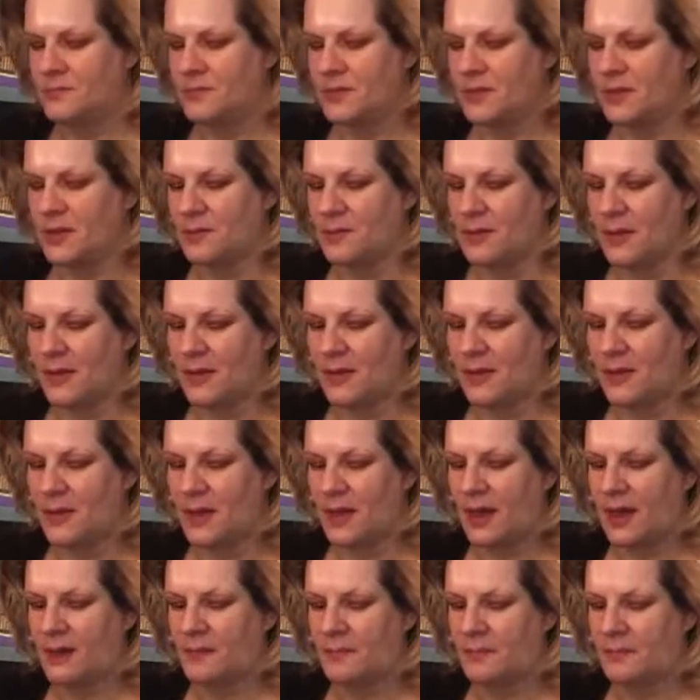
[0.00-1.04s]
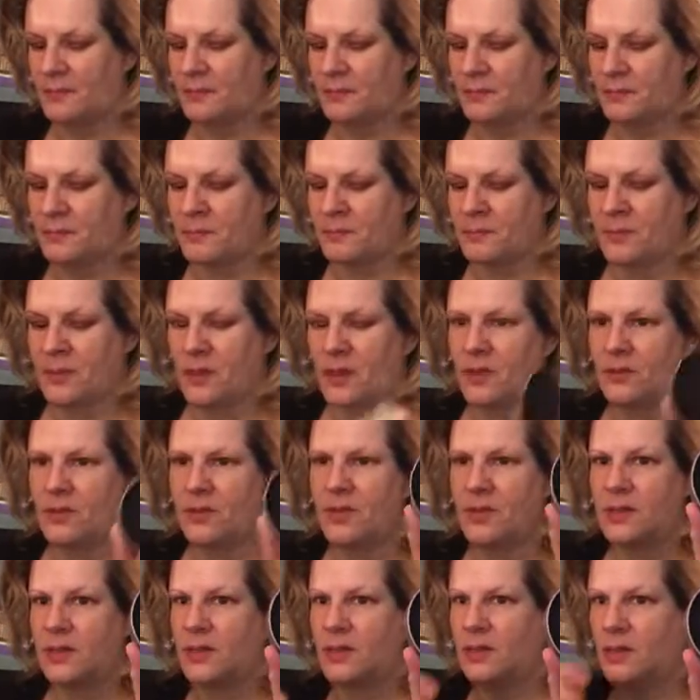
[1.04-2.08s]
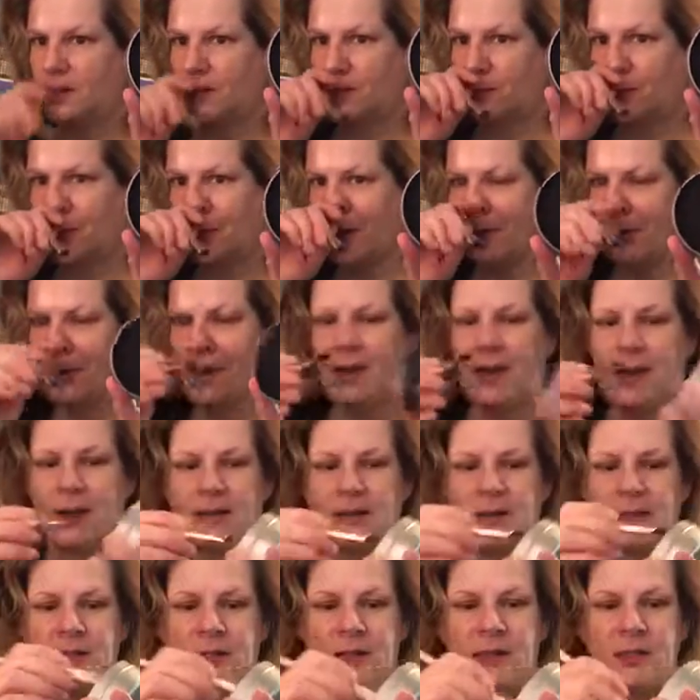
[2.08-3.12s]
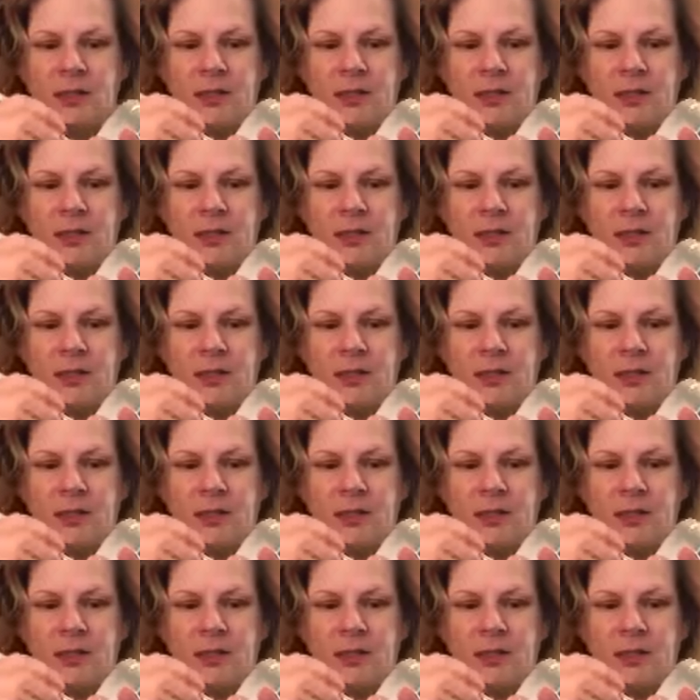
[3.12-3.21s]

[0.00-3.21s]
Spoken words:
something like that. This is really excellent.